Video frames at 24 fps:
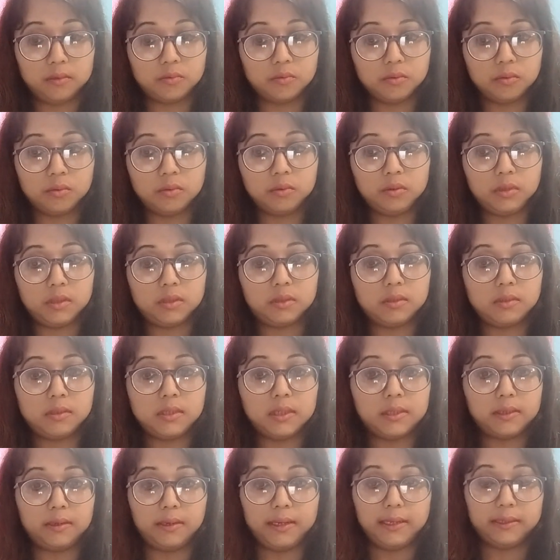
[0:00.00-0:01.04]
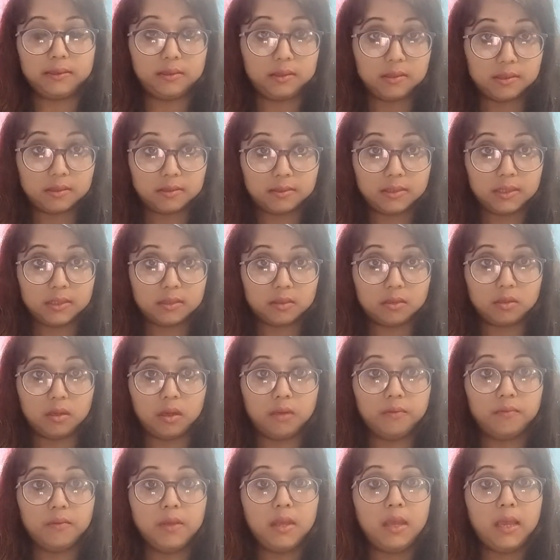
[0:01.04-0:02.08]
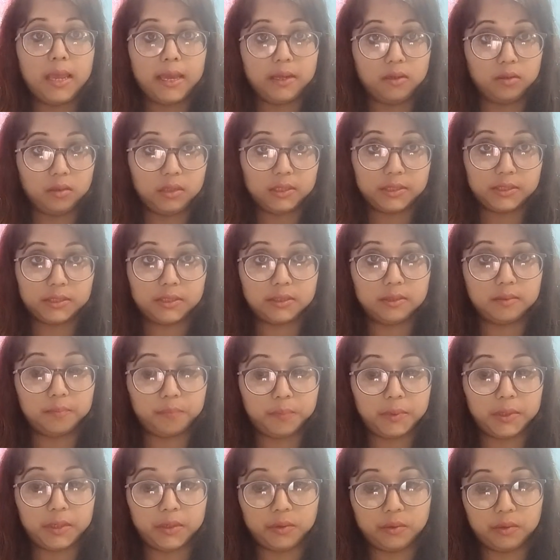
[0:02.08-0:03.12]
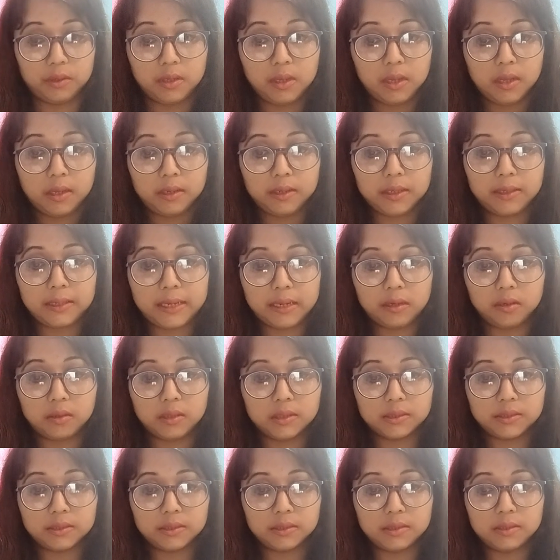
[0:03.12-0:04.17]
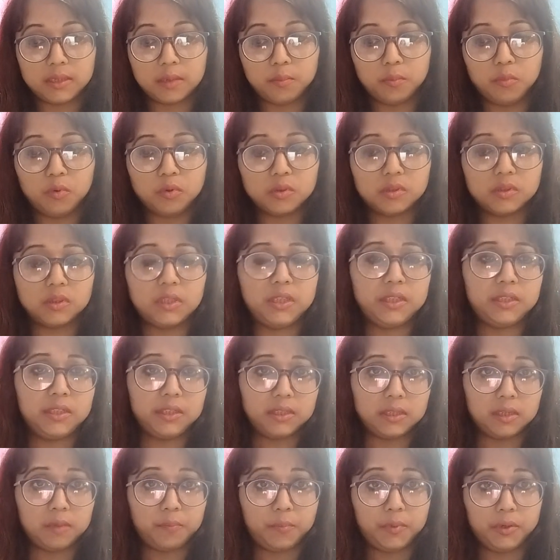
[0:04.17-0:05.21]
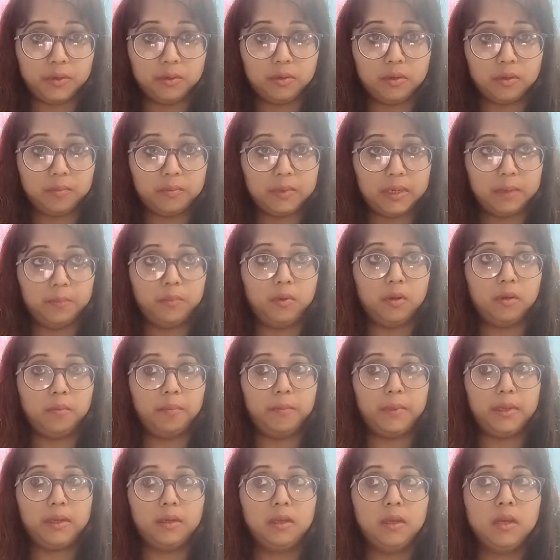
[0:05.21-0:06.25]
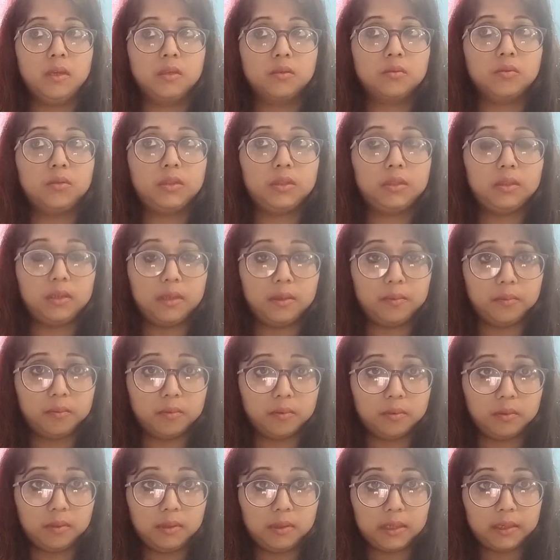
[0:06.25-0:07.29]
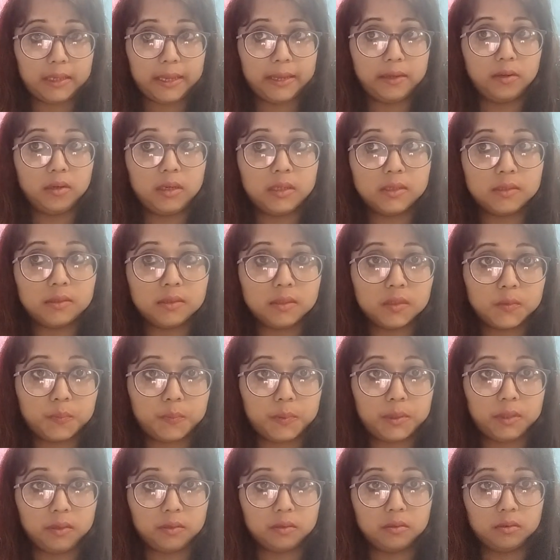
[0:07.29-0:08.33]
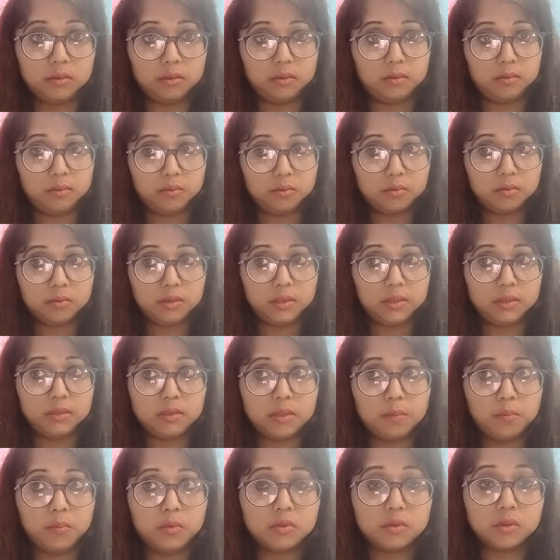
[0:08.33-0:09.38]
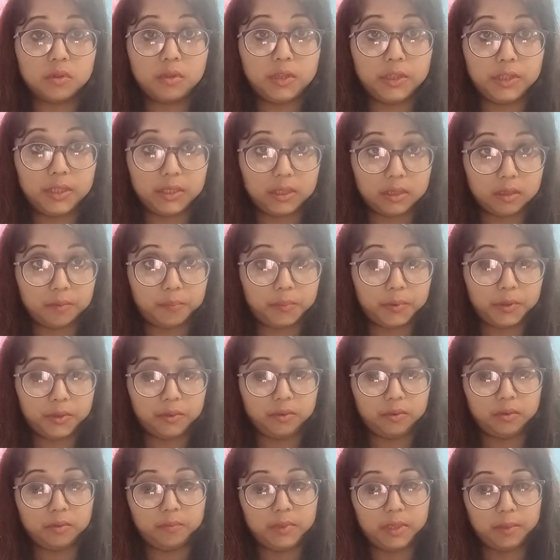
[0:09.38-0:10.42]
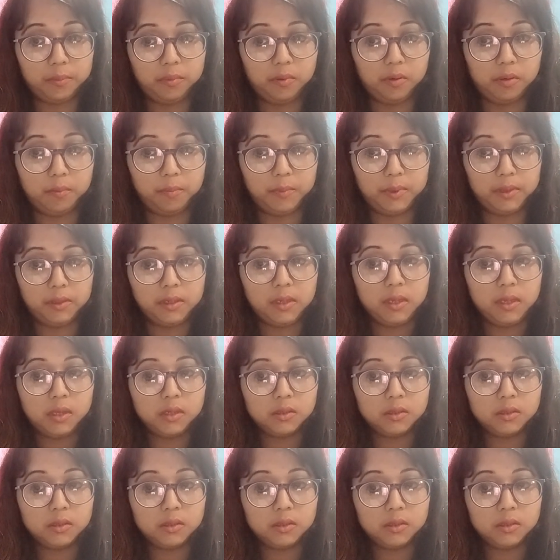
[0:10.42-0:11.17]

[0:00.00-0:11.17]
So this is the characteristics of adolescent period. Then adolescence is the most critical period of development. So it adolescence period, so it is the most critical period of development.